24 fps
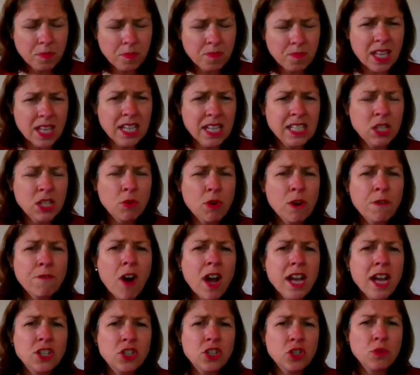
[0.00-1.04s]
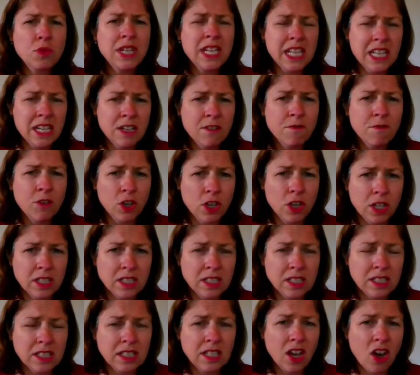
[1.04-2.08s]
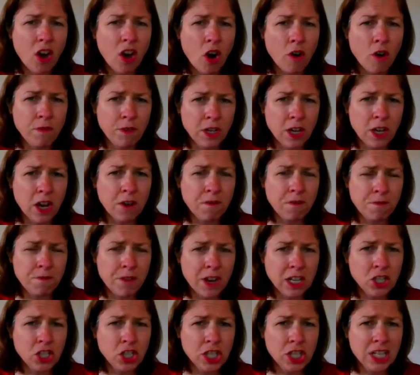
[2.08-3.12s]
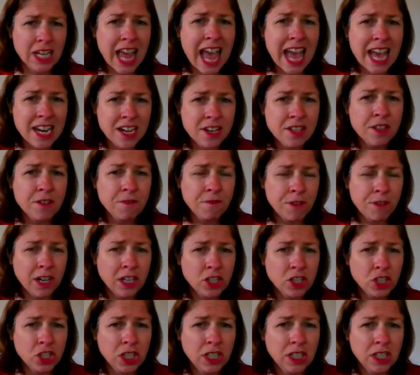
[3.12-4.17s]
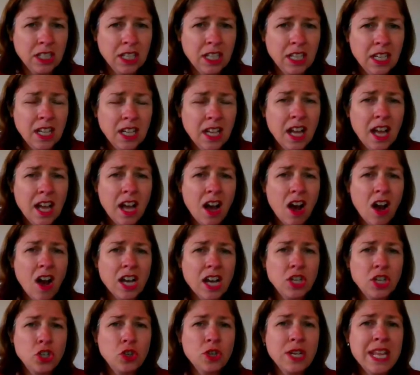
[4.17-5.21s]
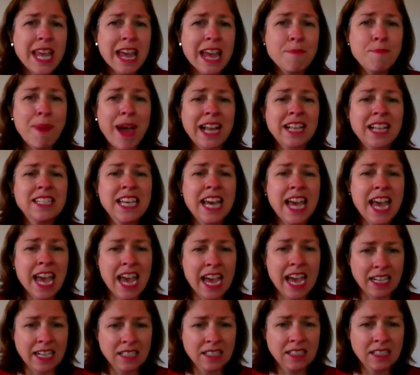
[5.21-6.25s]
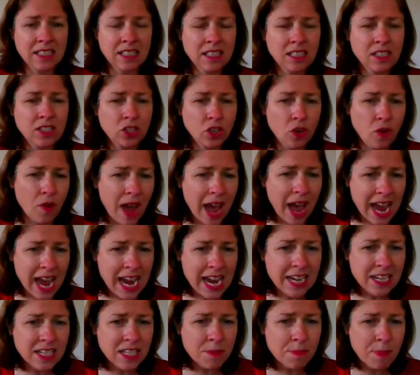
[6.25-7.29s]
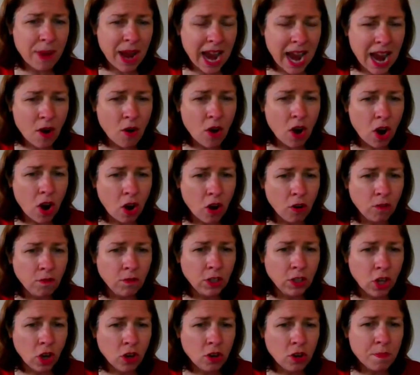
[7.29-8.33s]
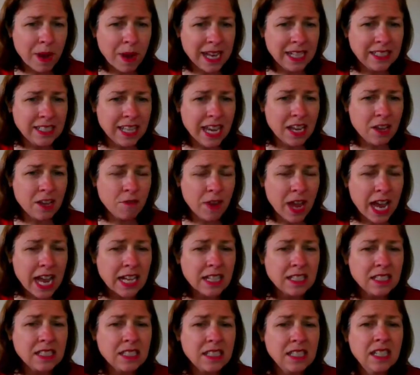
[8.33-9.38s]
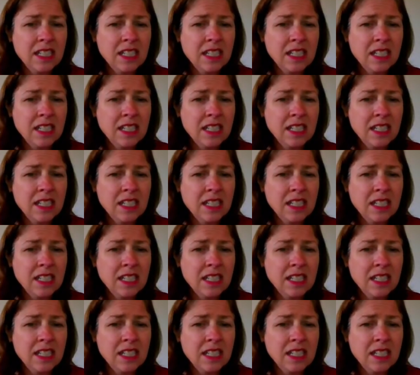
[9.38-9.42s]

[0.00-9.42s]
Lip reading: So if I do an inverse of a function and the function, I should get back to x. So a to the power of log base a of x